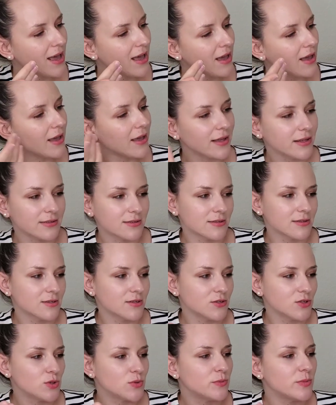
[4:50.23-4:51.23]
End.
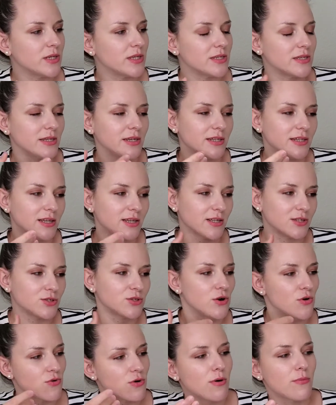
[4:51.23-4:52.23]
So basically it's
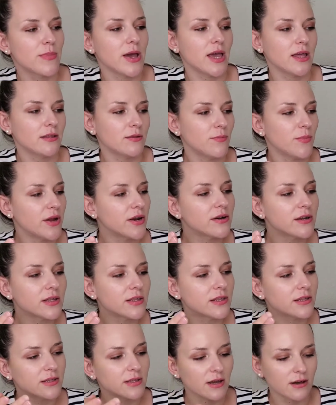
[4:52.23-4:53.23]
Romaine, Better
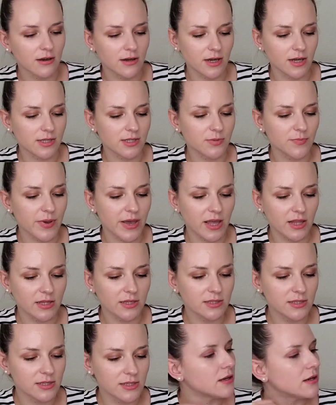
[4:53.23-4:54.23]
Than Eyes
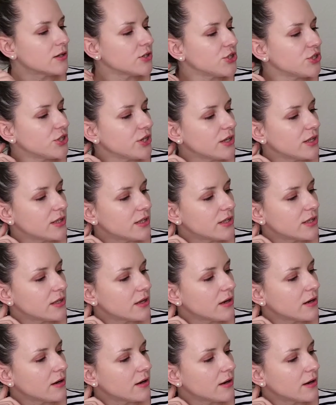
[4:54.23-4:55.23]
palette, shade
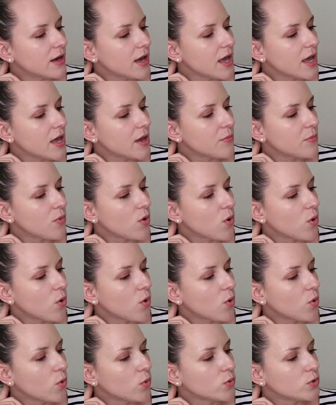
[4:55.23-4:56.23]

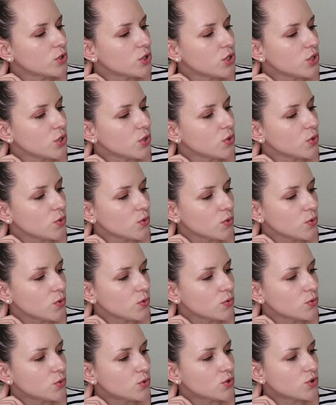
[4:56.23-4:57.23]

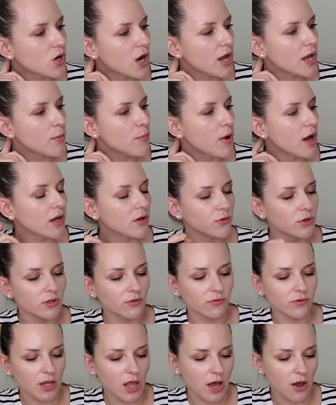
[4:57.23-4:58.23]
MO2 Dry Buckwheat
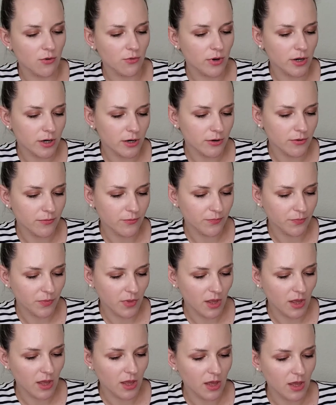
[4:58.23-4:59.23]
Flower.
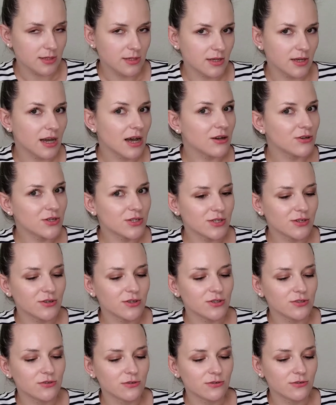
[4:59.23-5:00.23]
Let's see how it's
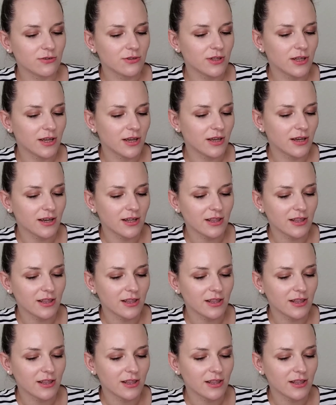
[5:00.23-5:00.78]
going to look like.